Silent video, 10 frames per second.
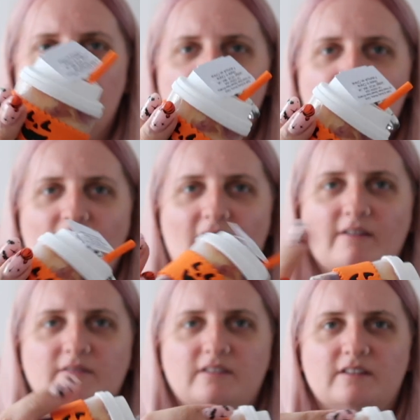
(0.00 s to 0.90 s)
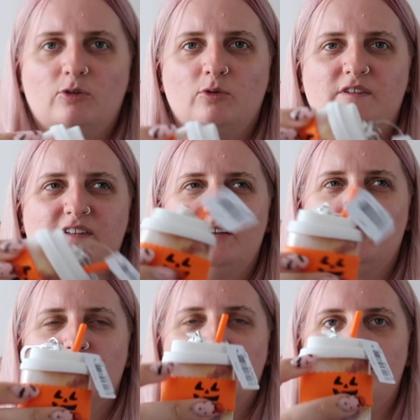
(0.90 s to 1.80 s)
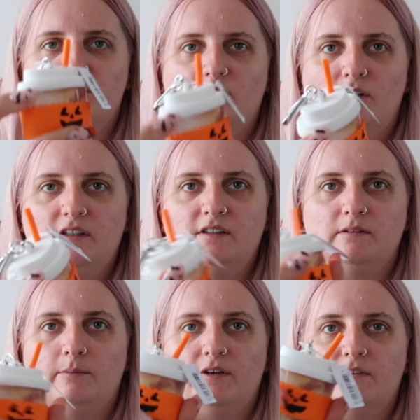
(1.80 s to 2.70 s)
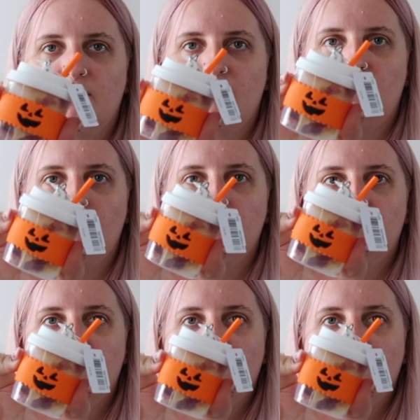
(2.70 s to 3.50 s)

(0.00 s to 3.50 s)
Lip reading: were around $6 or $7, most of them,